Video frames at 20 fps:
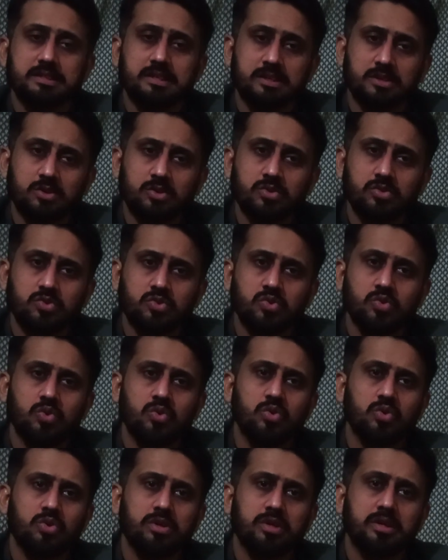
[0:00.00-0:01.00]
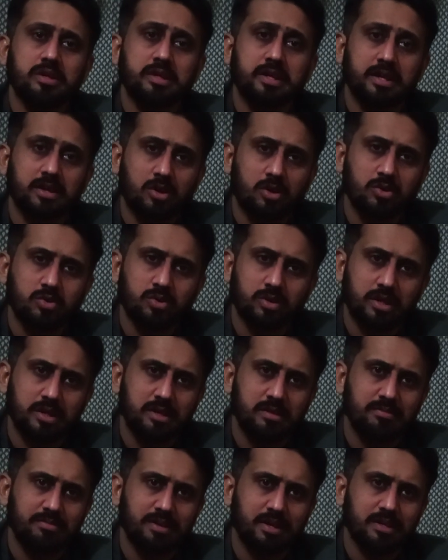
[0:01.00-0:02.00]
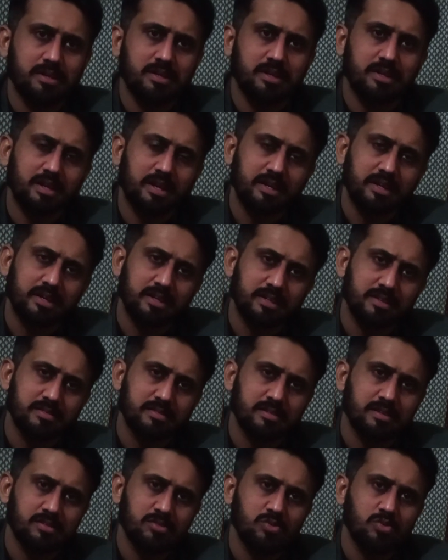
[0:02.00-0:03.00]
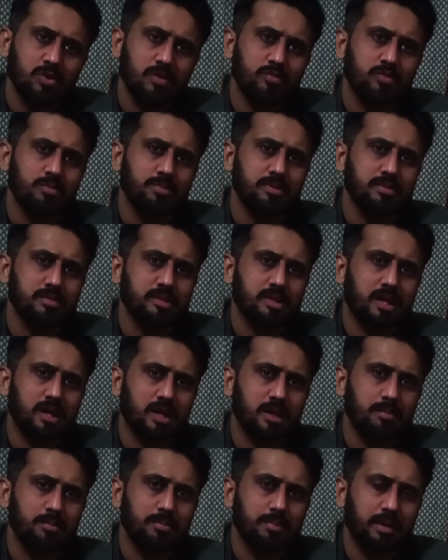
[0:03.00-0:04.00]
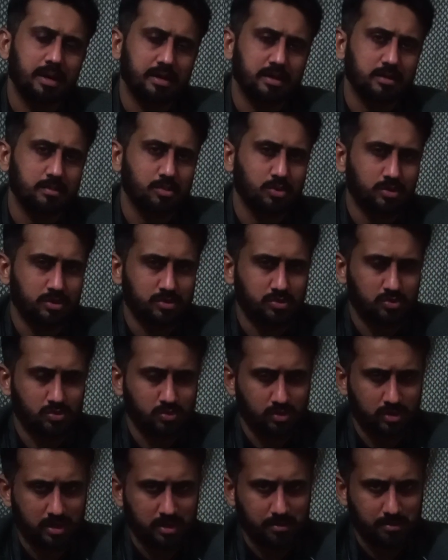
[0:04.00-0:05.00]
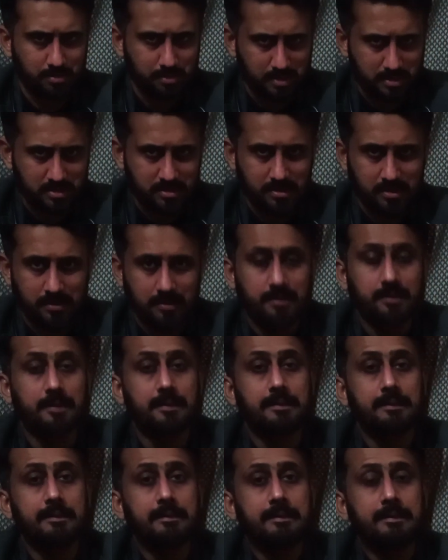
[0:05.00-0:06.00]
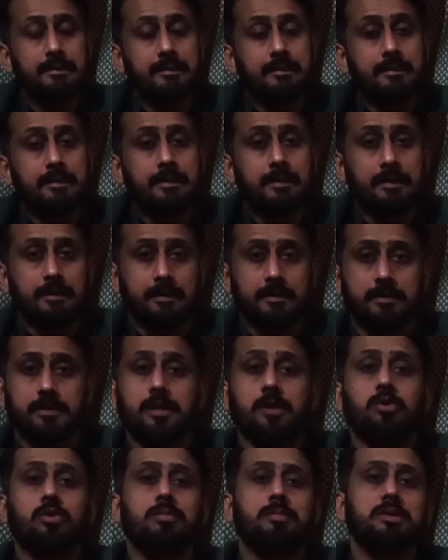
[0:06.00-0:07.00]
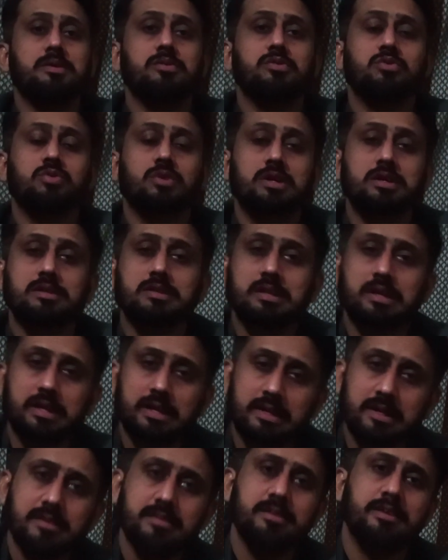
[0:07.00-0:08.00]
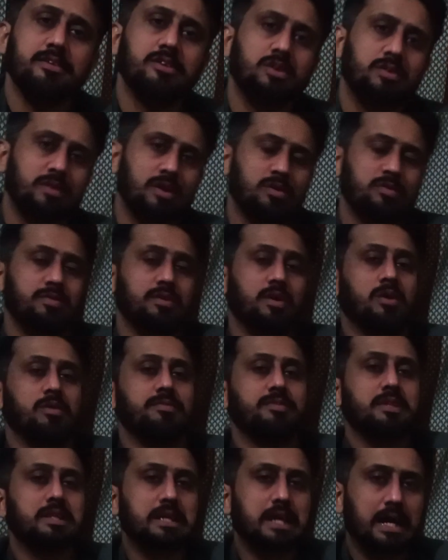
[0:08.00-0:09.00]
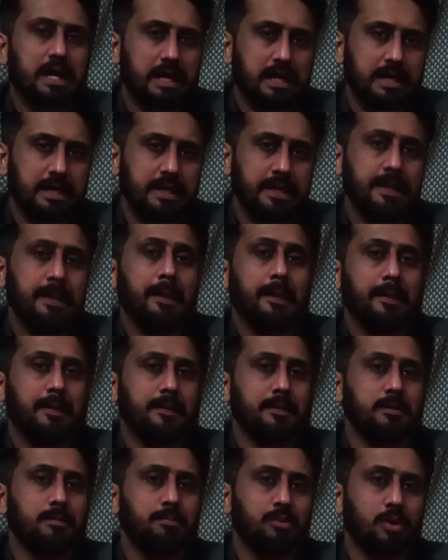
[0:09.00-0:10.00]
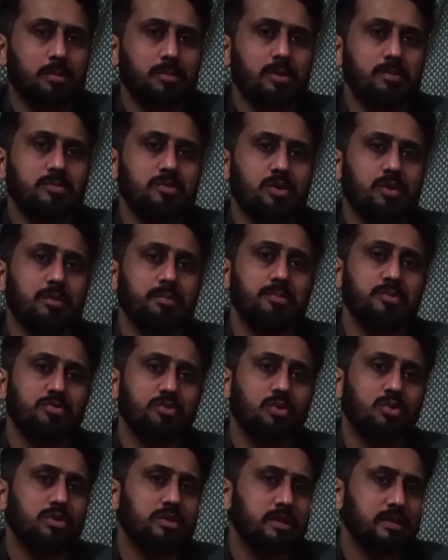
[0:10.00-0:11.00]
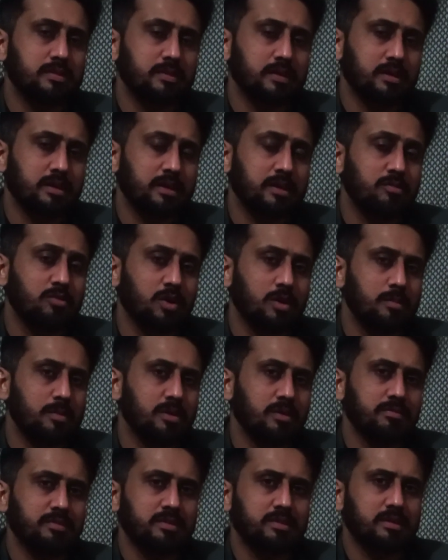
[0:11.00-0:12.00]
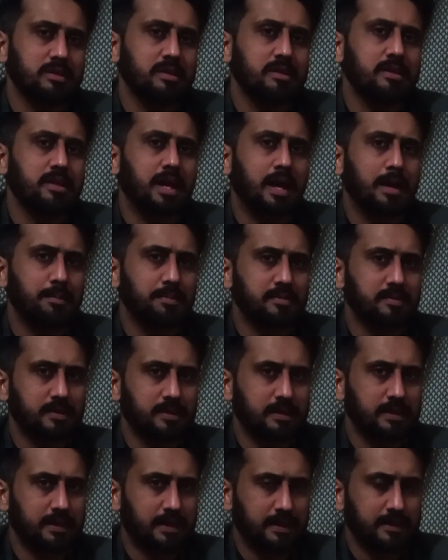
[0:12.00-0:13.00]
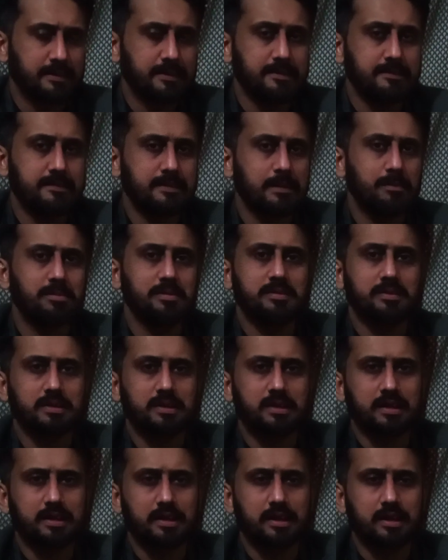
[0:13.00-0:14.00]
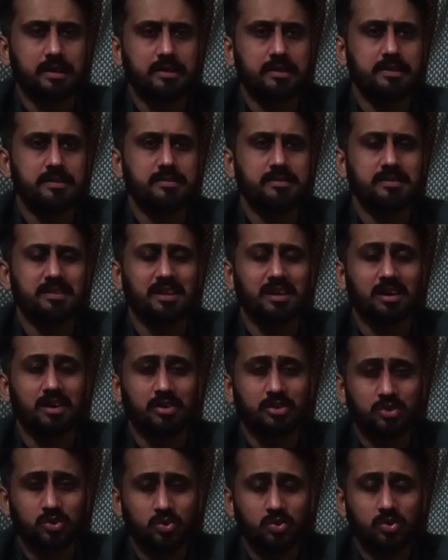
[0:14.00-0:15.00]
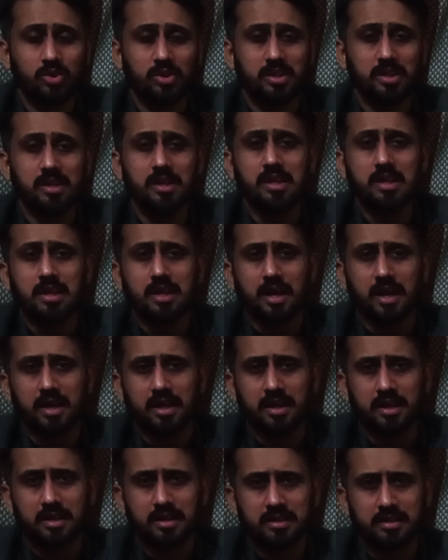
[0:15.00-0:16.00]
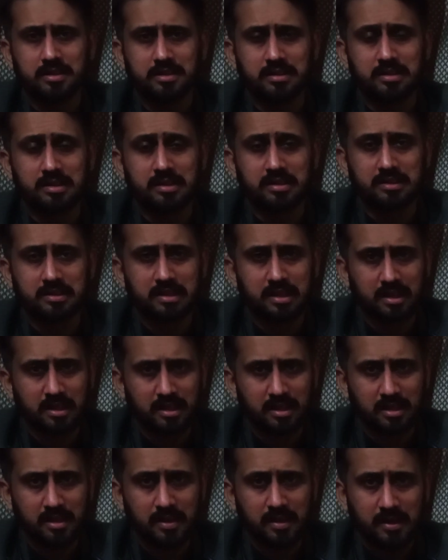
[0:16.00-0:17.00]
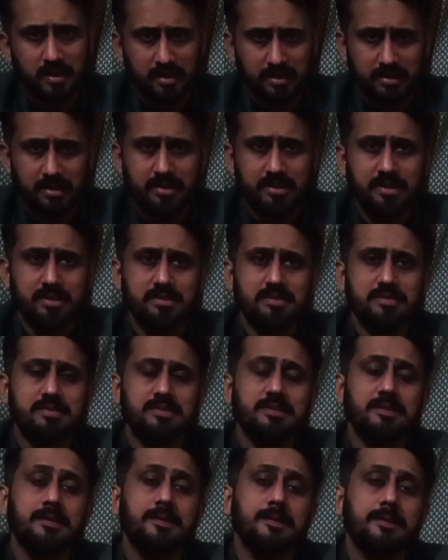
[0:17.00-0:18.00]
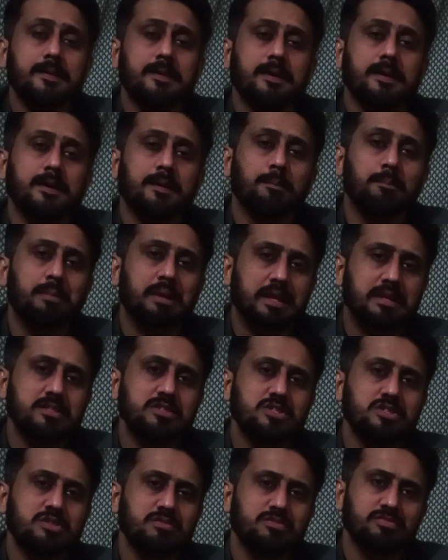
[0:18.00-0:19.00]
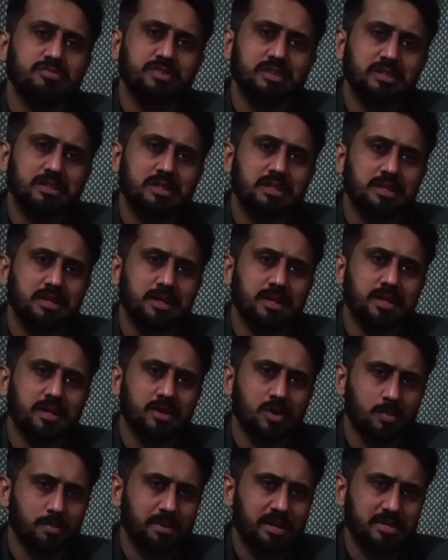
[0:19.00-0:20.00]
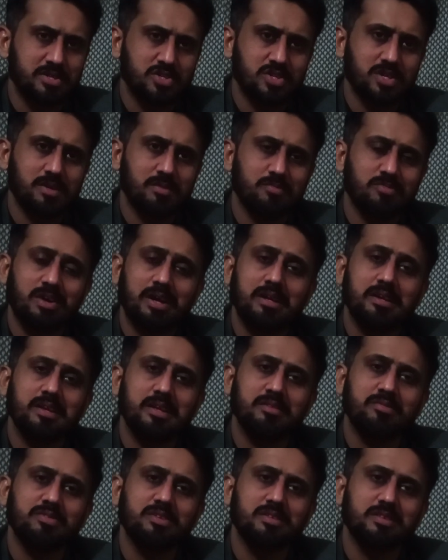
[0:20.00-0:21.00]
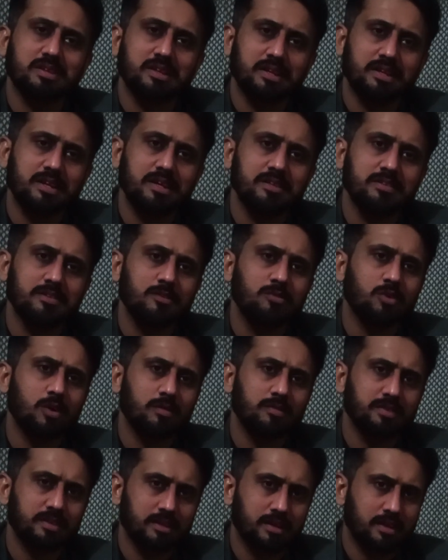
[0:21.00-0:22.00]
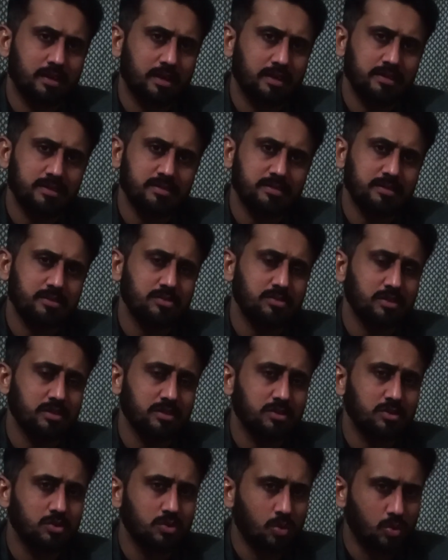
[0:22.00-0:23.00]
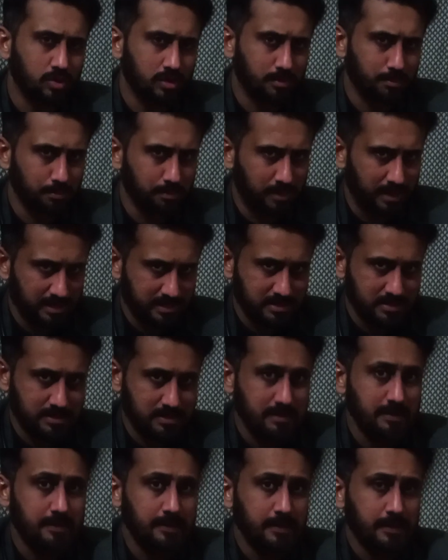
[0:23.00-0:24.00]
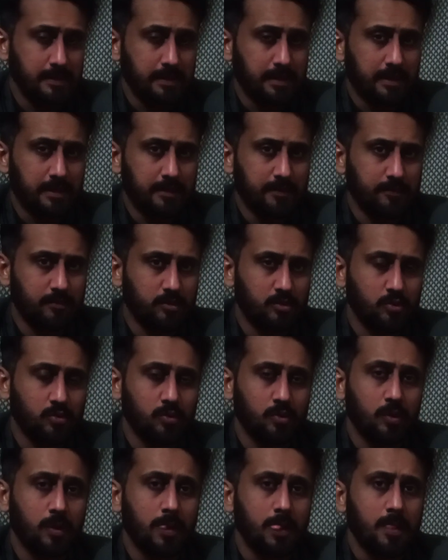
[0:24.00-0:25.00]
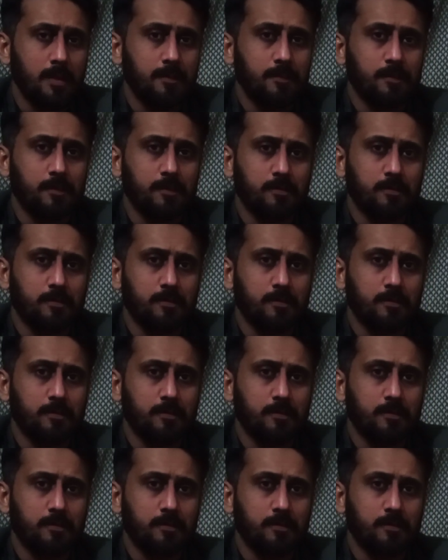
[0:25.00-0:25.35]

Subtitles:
lesion can also get infected, and in this case you have to prescribe antibiotics to that patient. Now coming towards the inner structure of the eye, the problems are before the involvement of the sclera. Episcleritis. Episcleritis usually the redness blench with the compression, while if the sclera is involved, scleritis, it don't blench. And scleritis